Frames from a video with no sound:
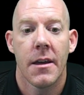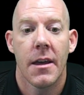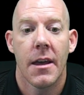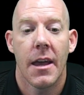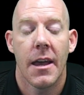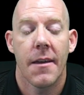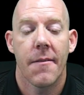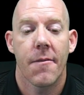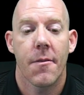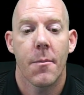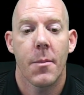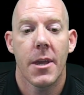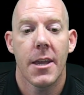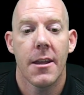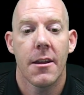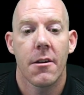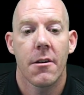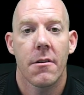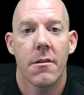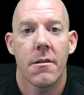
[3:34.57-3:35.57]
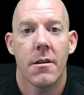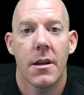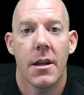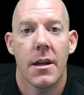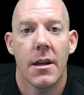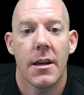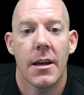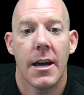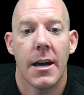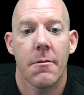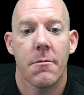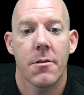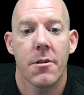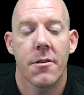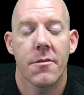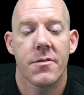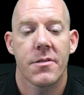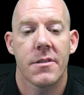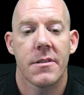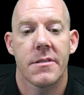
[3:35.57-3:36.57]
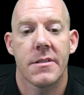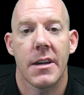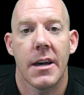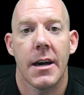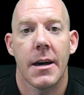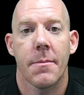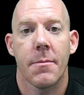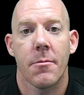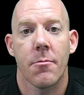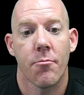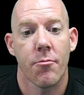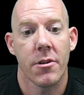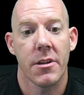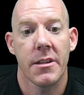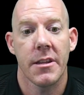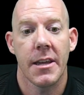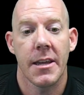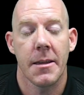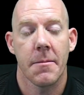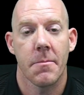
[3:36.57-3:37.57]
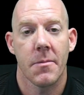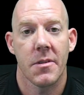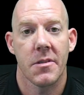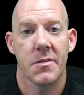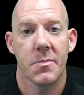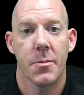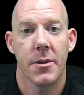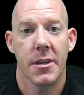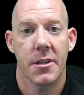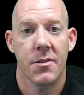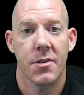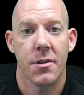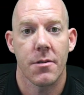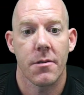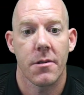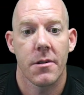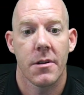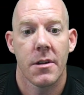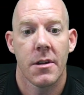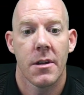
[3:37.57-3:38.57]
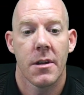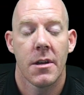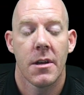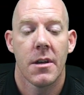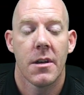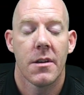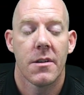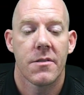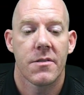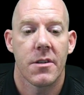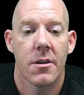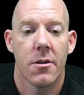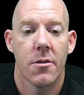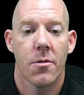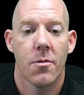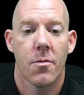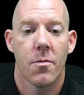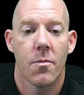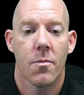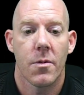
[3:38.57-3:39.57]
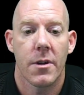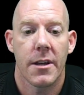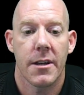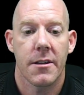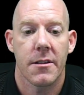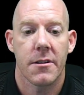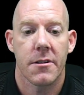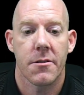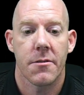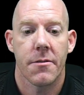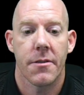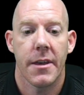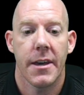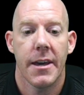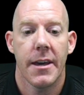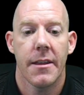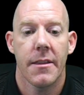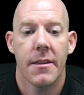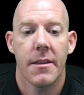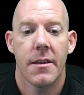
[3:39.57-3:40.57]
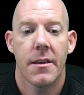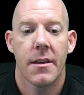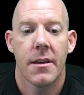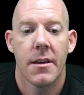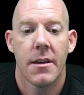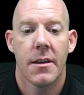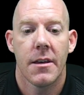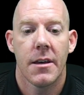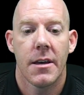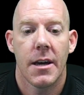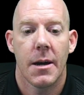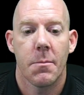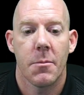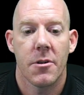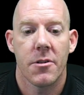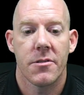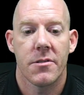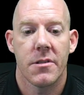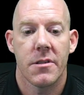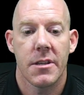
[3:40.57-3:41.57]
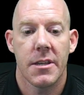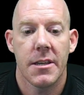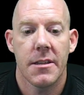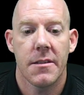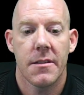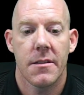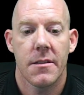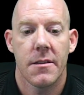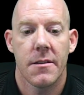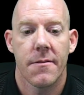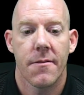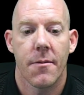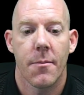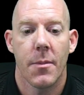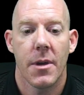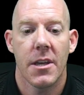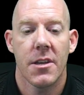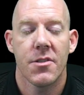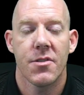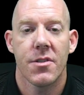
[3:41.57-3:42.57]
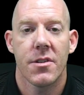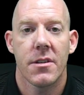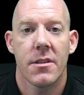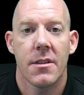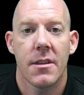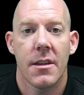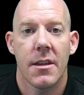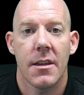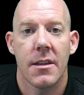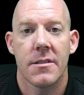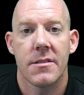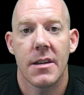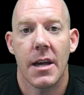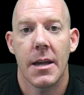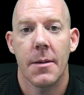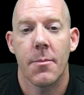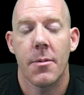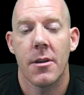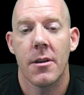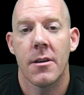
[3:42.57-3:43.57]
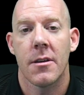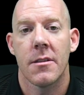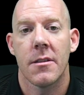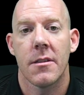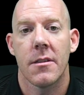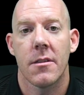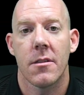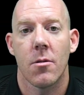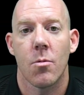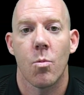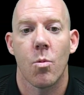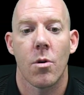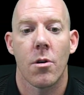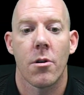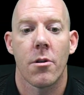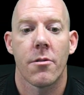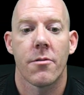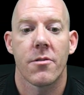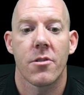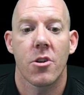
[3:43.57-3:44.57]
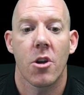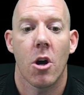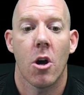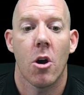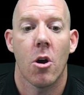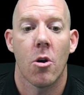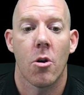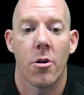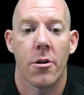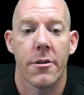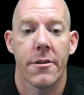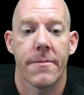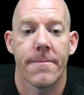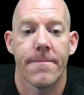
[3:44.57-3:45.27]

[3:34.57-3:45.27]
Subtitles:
And from here, I will go to the top and rename this picture. So when I click on that, I'm going to delete the information and type in the word card.